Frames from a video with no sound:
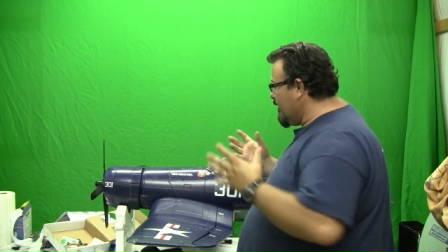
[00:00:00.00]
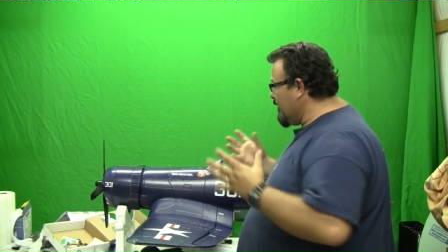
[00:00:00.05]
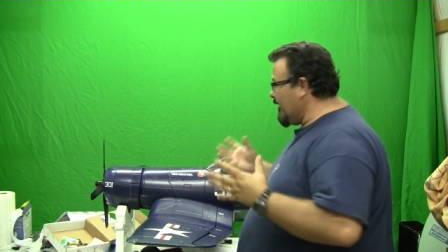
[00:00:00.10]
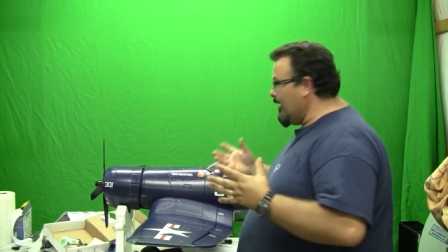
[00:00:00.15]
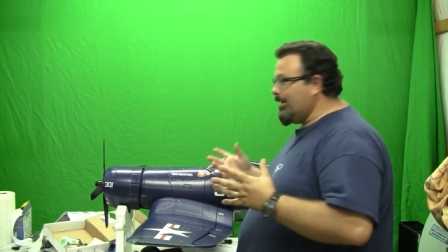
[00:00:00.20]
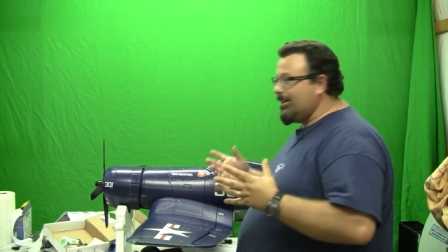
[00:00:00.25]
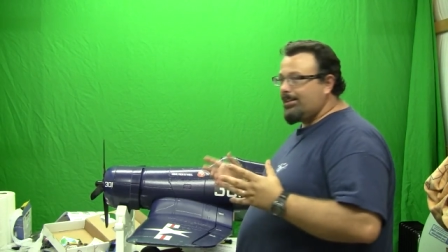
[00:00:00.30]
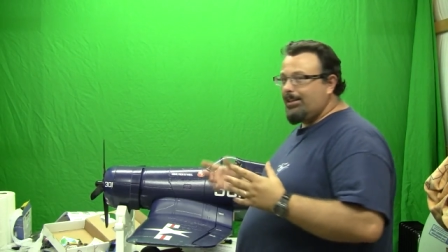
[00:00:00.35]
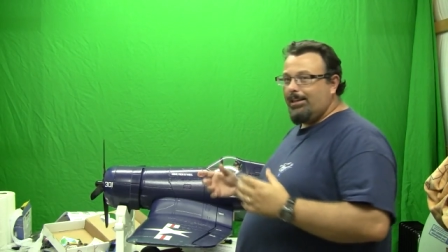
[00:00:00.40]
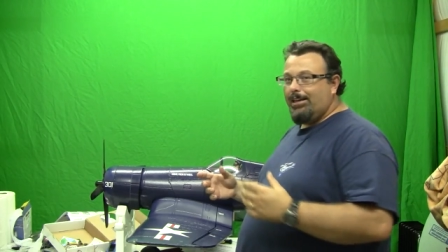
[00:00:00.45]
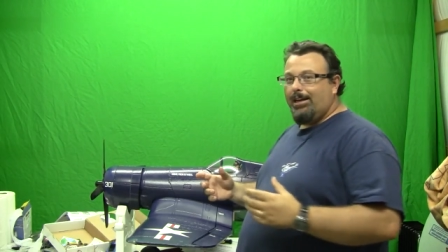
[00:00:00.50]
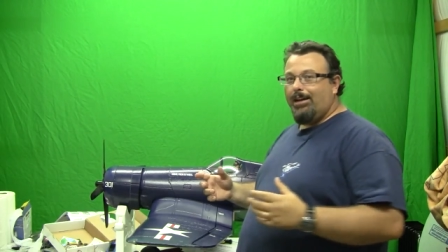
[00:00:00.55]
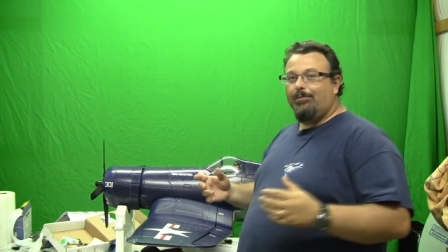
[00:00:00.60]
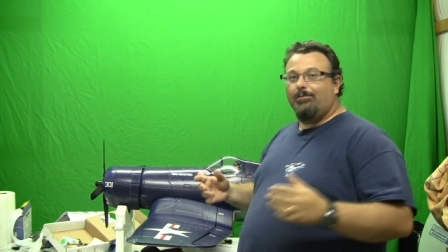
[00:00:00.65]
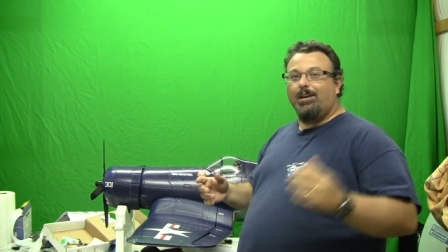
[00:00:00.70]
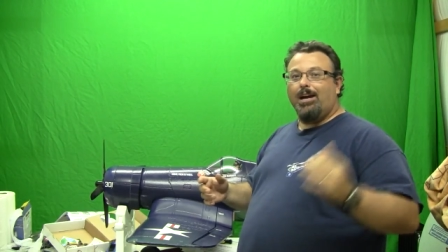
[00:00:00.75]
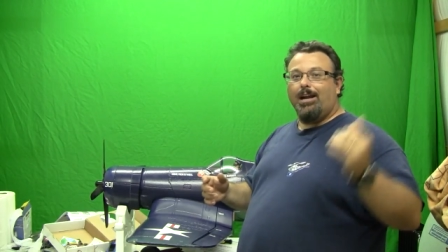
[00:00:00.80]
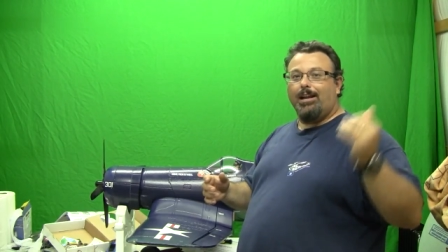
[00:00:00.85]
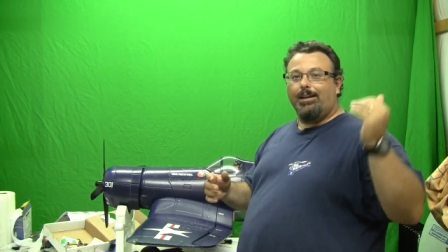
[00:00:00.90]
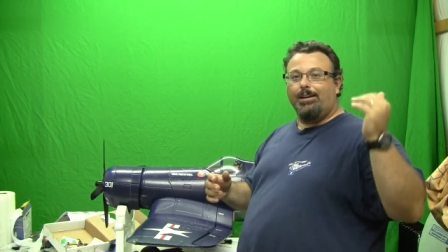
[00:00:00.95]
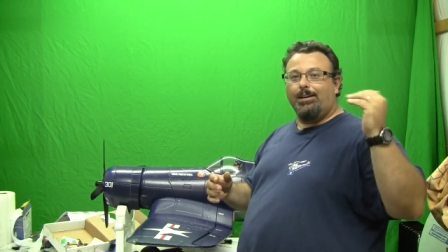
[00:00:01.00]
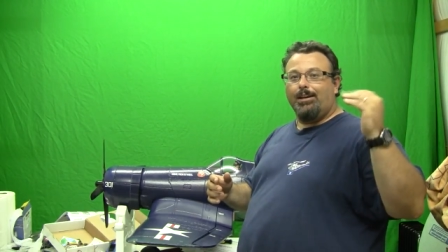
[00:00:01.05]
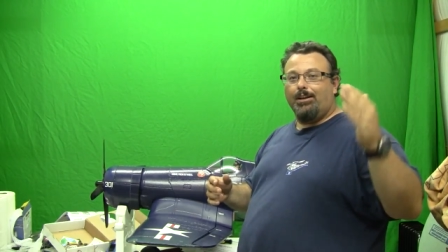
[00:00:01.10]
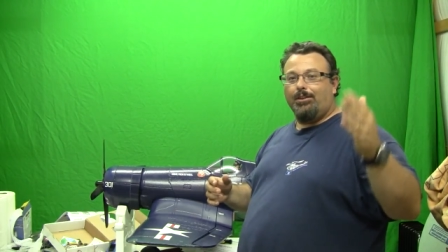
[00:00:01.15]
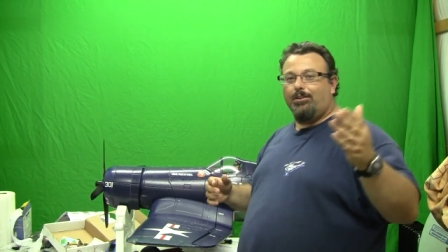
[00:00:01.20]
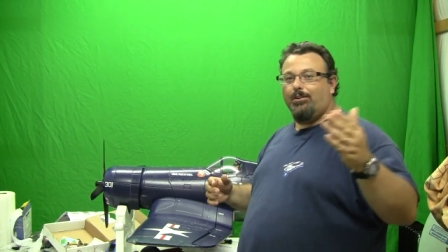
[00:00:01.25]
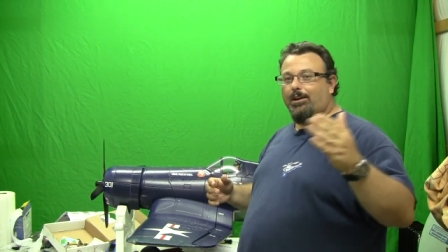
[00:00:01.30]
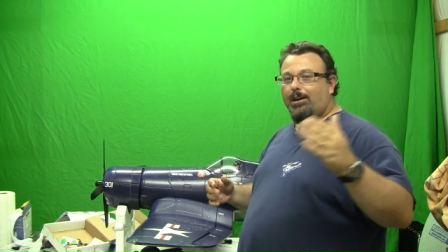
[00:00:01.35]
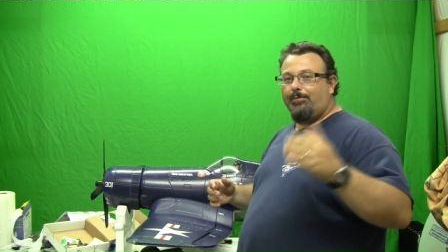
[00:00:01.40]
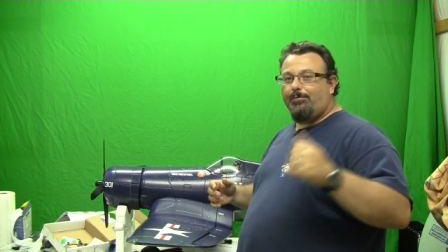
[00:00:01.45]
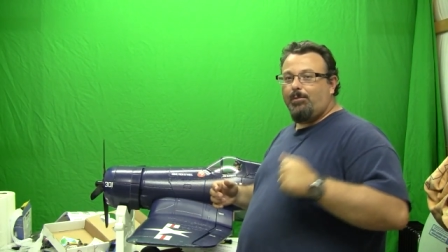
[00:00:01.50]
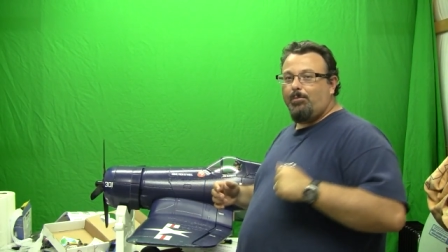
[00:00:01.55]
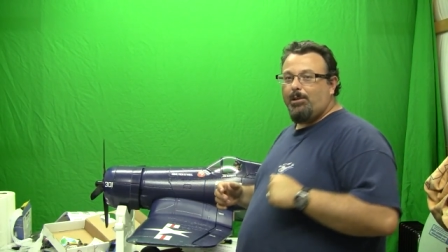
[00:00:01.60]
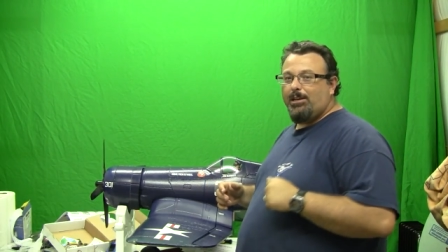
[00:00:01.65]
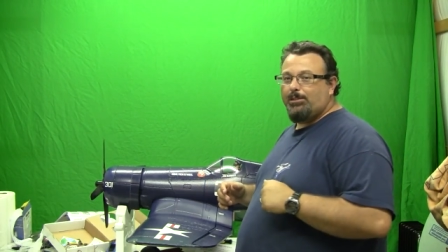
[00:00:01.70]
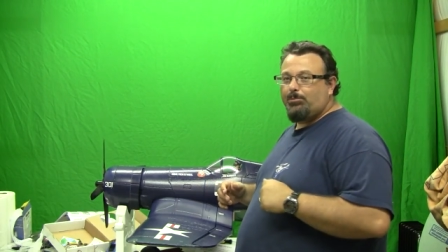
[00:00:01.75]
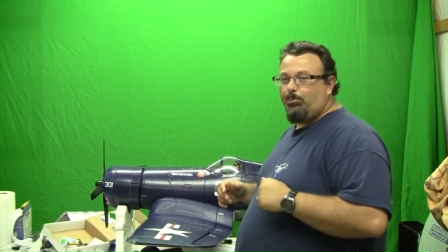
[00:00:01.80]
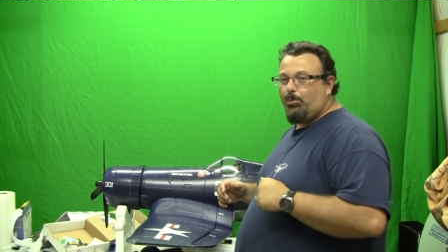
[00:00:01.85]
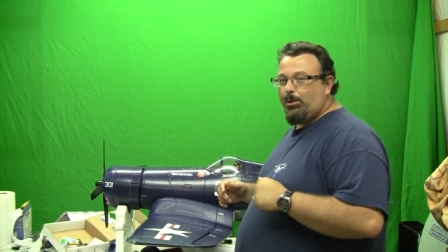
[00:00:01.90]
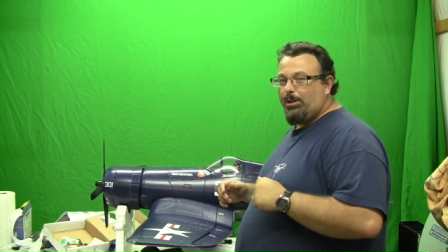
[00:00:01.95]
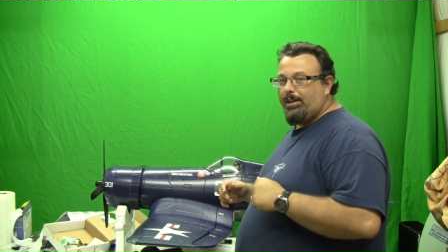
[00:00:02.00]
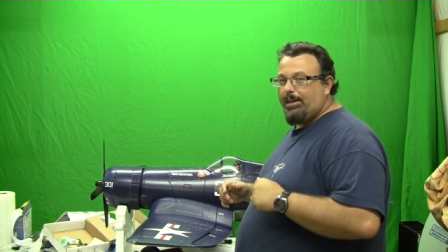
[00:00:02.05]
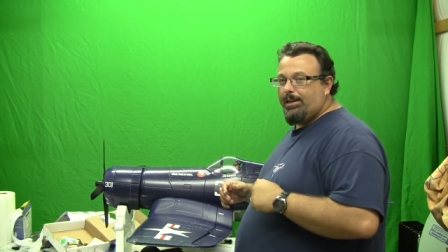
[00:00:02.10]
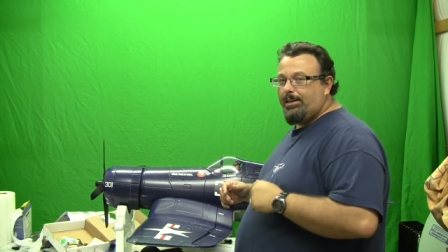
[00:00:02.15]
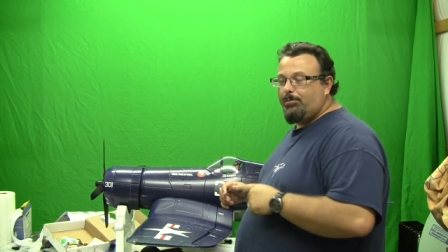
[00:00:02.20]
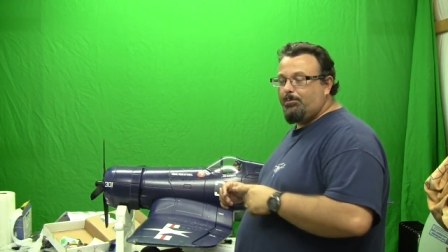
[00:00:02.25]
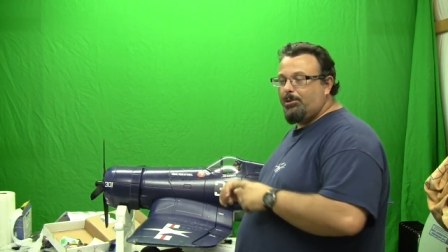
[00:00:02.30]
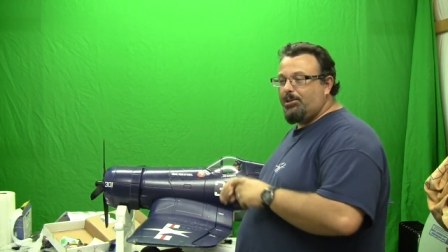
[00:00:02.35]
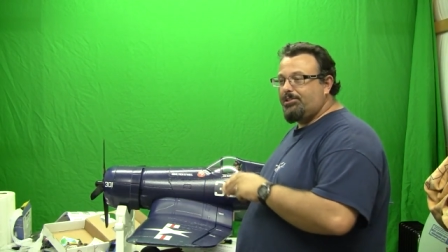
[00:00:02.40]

Luckily I've got another FMS plane